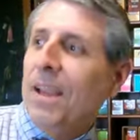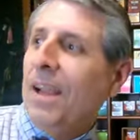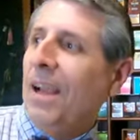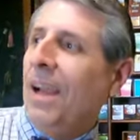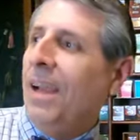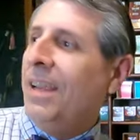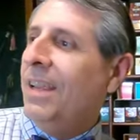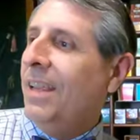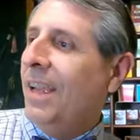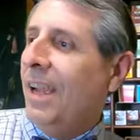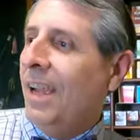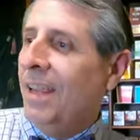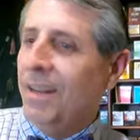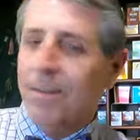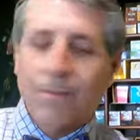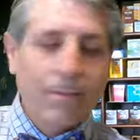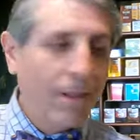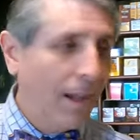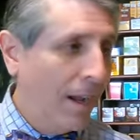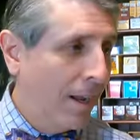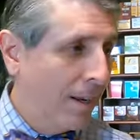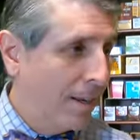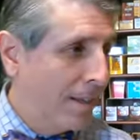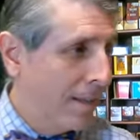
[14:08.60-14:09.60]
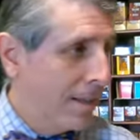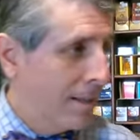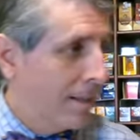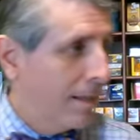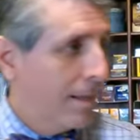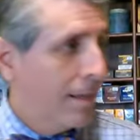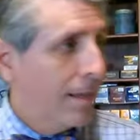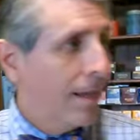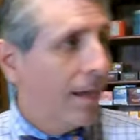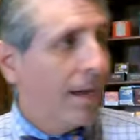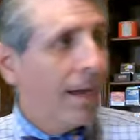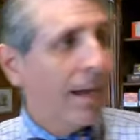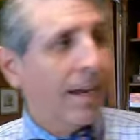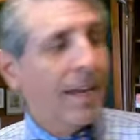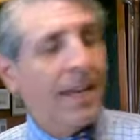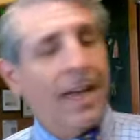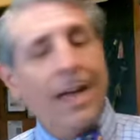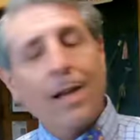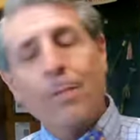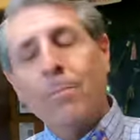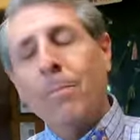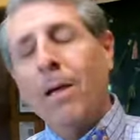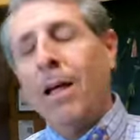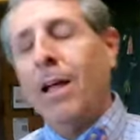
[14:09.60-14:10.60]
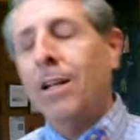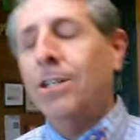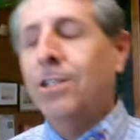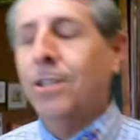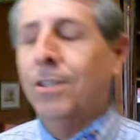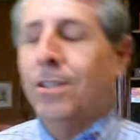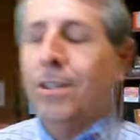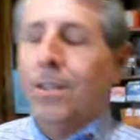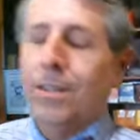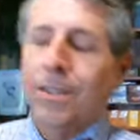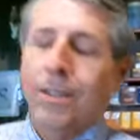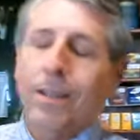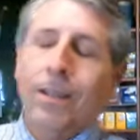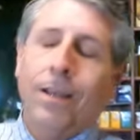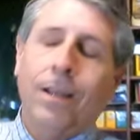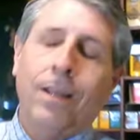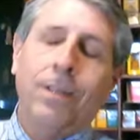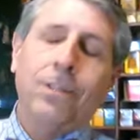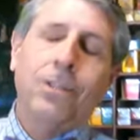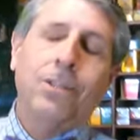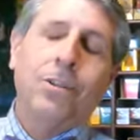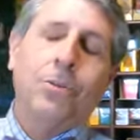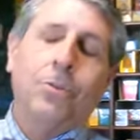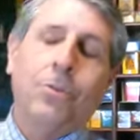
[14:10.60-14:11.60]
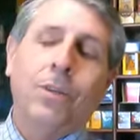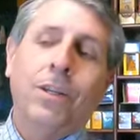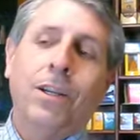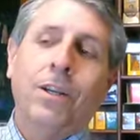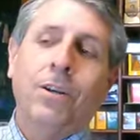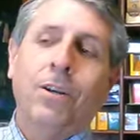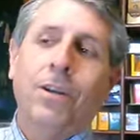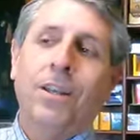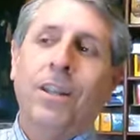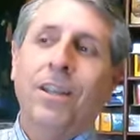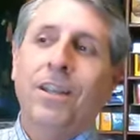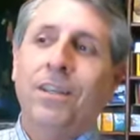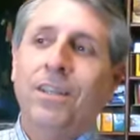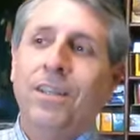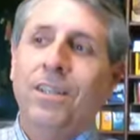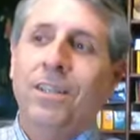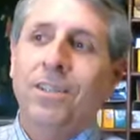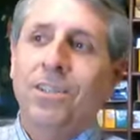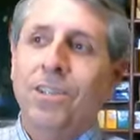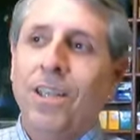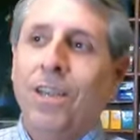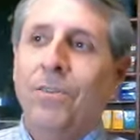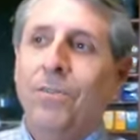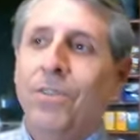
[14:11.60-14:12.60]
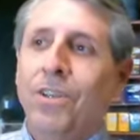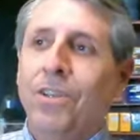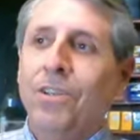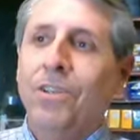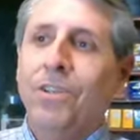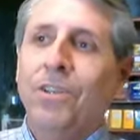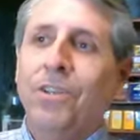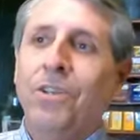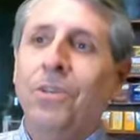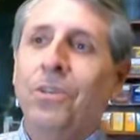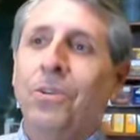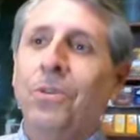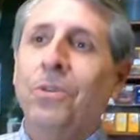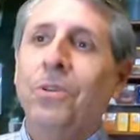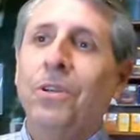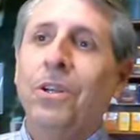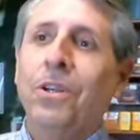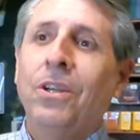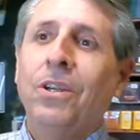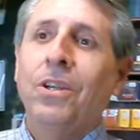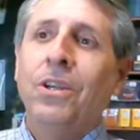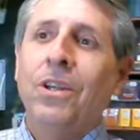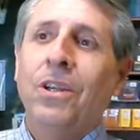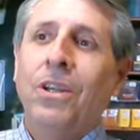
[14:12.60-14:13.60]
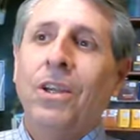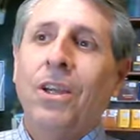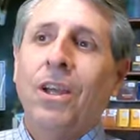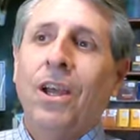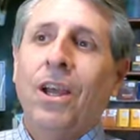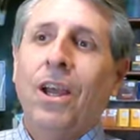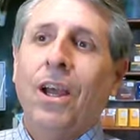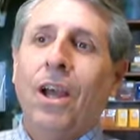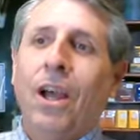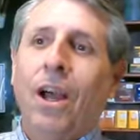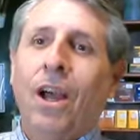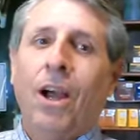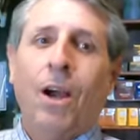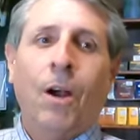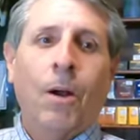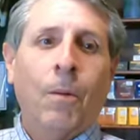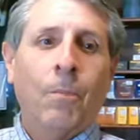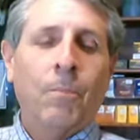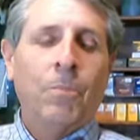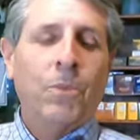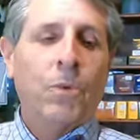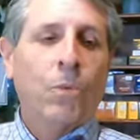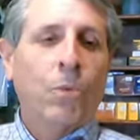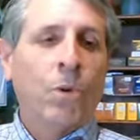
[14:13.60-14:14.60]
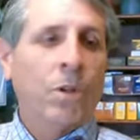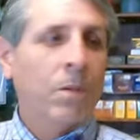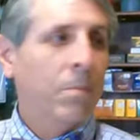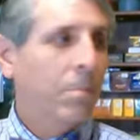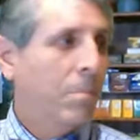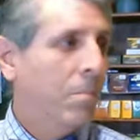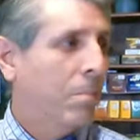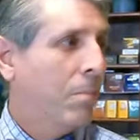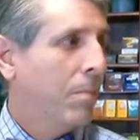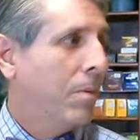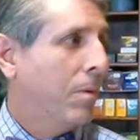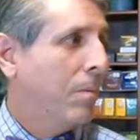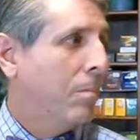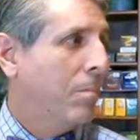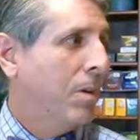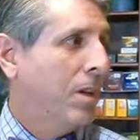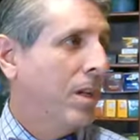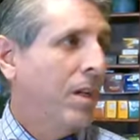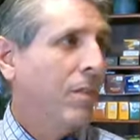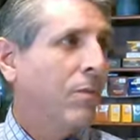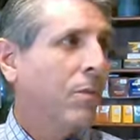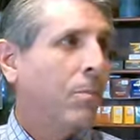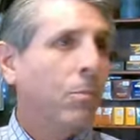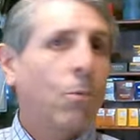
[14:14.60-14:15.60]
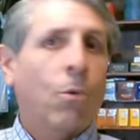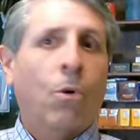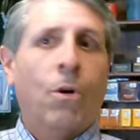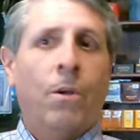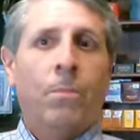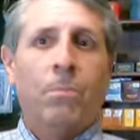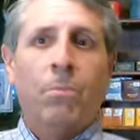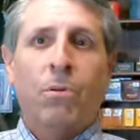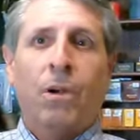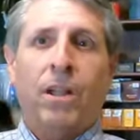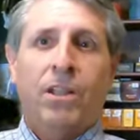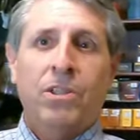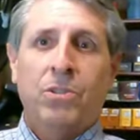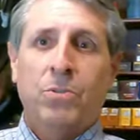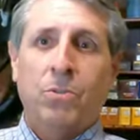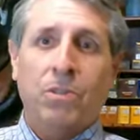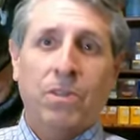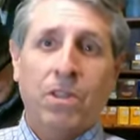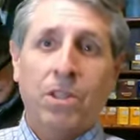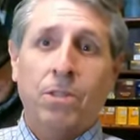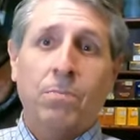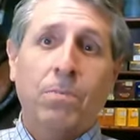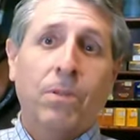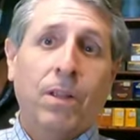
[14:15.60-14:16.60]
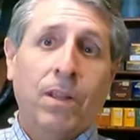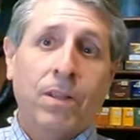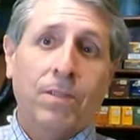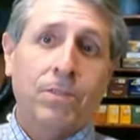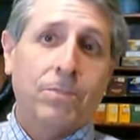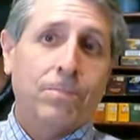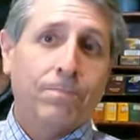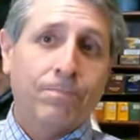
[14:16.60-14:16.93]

I can't imagine that the guys that were here in 1872 wouldn't be even more impressed with this place.